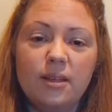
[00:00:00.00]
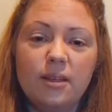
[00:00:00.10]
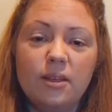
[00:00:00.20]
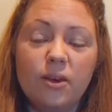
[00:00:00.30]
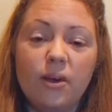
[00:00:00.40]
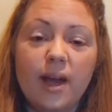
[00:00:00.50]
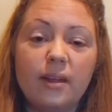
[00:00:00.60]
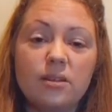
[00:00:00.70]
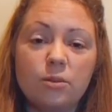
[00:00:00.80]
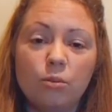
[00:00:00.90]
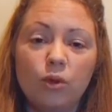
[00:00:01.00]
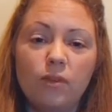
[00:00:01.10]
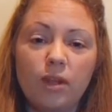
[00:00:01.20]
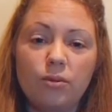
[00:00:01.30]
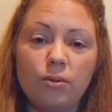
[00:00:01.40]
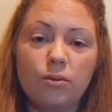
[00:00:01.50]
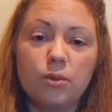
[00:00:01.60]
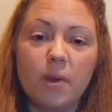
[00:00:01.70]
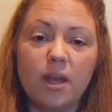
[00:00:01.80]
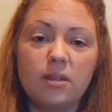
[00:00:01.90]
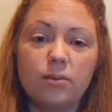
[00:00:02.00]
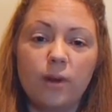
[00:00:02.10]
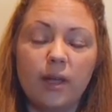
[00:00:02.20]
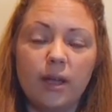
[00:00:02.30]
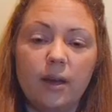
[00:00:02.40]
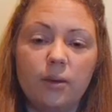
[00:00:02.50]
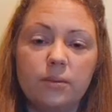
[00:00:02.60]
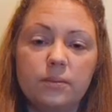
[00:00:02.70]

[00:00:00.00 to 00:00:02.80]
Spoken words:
that your hands are moving through space right now?